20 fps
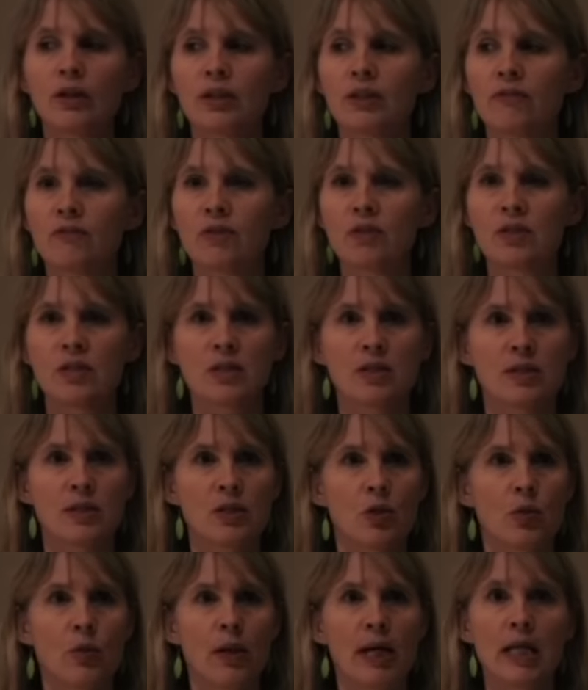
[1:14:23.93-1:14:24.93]
differences
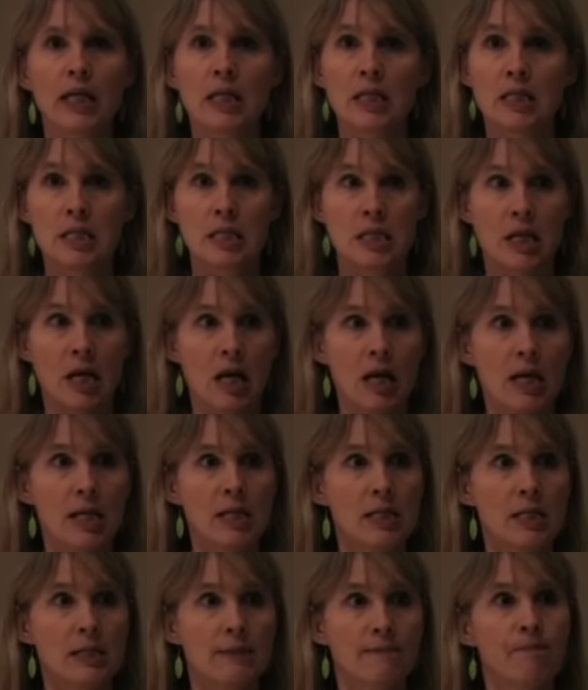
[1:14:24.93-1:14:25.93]
in gradient
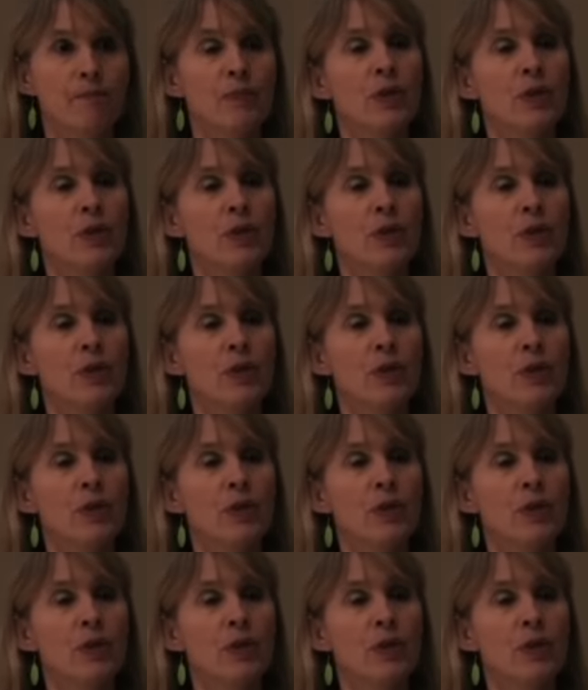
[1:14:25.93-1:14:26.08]
size